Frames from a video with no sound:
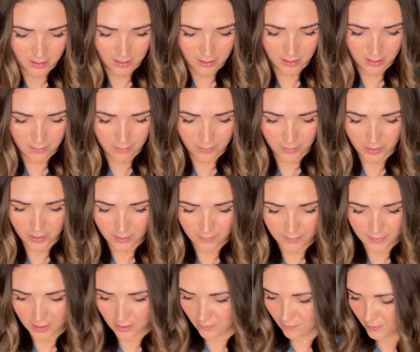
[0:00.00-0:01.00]
and put them
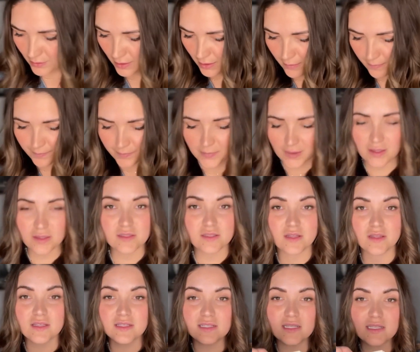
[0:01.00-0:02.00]
in over here. So
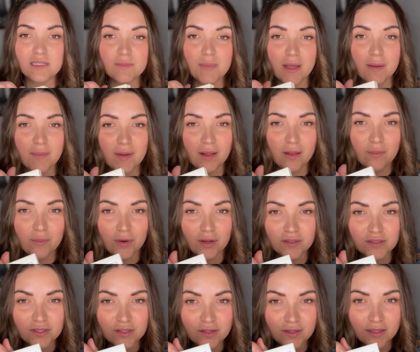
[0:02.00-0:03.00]
this is my Bella
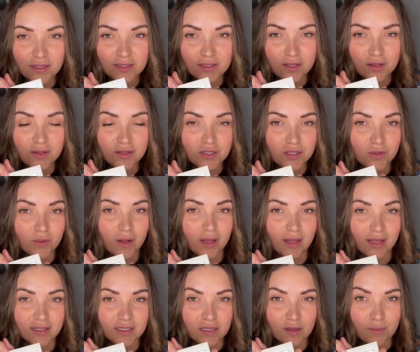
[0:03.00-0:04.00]
bronzer. These are the two I like
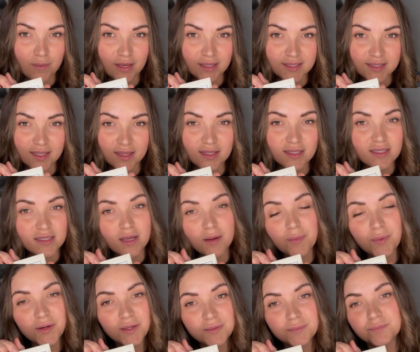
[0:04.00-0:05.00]
to mix in the
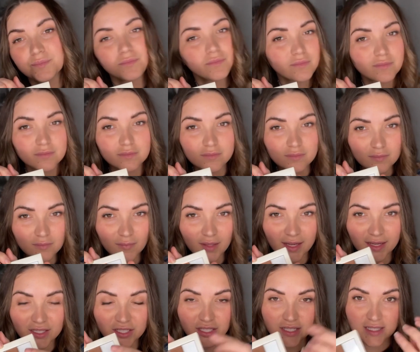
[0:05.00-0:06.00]
summer. It
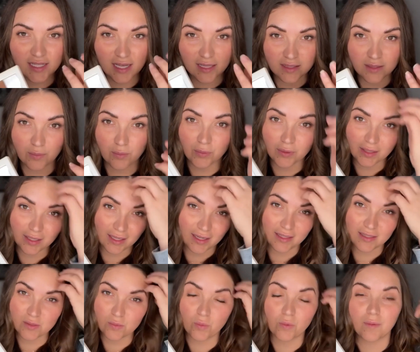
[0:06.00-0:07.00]
just adds a really
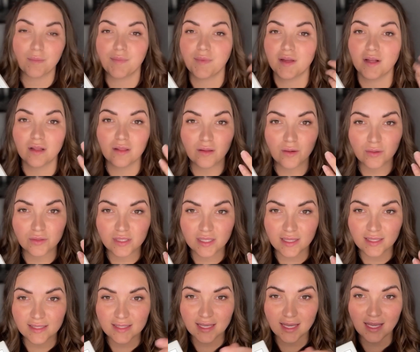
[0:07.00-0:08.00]
nice warmth and glow to the
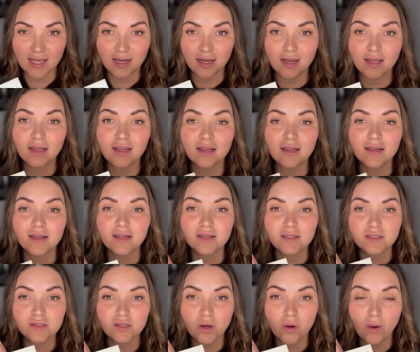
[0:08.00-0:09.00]
skin.
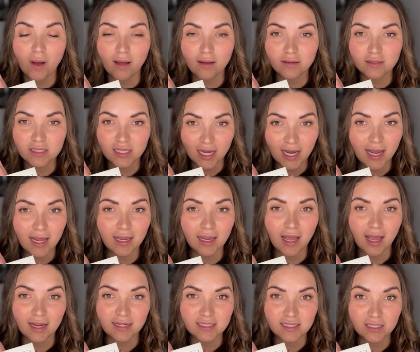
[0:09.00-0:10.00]
So today I
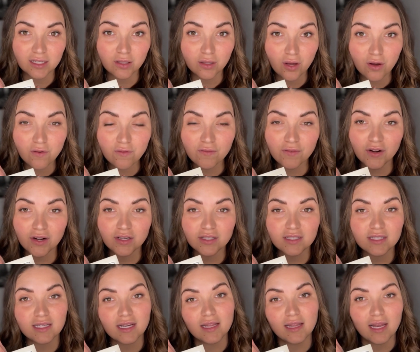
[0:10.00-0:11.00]
did Glow first,
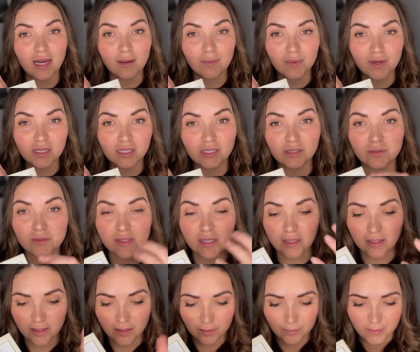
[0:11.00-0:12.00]
and then I'm going to use a
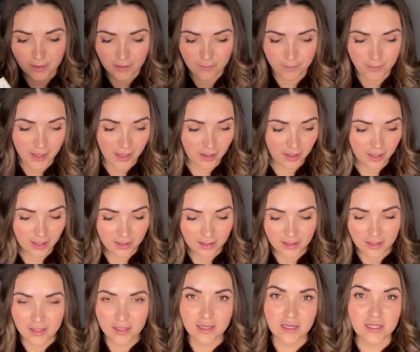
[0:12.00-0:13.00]
little bit of Bella
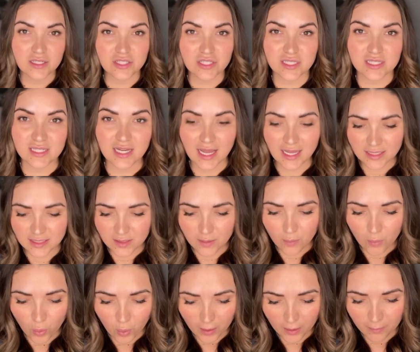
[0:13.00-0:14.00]
just to add some
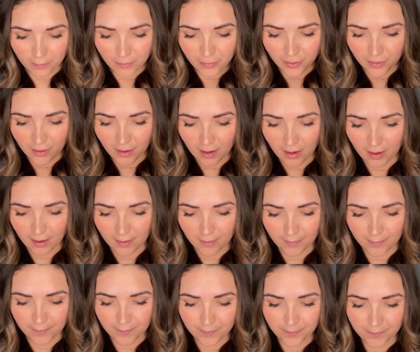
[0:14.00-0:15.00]
warmth, some